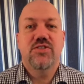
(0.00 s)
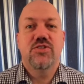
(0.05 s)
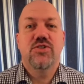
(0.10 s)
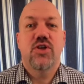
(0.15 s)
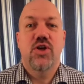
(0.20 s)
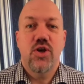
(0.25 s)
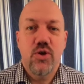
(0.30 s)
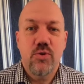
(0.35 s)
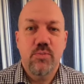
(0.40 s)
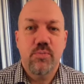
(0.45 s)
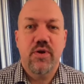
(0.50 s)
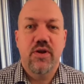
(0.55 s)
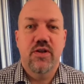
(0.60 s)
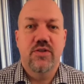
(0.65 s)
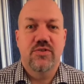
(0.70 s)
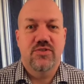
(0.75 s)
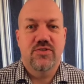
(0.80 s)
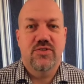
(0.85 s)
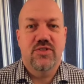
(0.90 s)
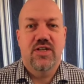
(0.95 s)

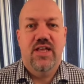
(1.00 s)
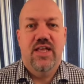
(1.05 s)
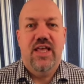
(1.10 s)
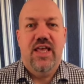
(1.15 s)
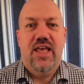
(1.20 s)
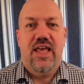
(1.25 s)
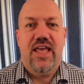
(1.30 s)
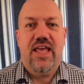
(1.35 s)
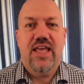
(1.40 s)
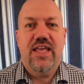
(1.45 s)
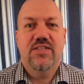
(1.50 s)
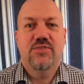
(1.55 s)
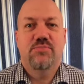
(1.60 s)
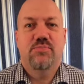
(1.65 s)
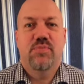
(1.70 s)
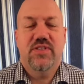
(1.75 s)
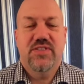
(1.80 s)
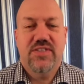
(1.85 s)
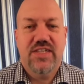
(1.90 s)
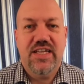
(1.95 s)
Coupland is
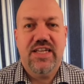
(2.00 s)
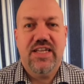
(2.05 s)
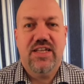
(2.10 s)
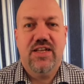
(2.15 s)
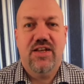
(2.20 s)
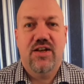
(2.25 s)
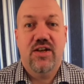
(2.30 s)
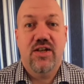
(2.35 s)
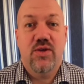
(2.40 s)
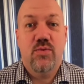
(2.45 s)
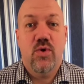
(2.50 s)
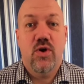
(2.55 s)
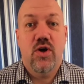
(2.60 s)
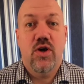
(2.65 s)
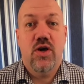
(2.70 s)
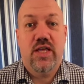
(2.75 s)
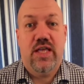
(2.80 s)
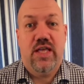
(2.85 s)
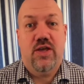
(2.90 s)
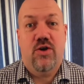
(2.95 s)
particularly
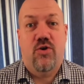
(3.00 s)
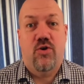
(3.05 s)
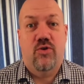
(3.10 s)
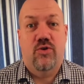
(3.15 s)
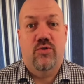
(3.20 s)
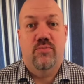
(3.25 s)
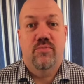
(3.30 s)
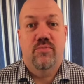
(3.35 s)
working on.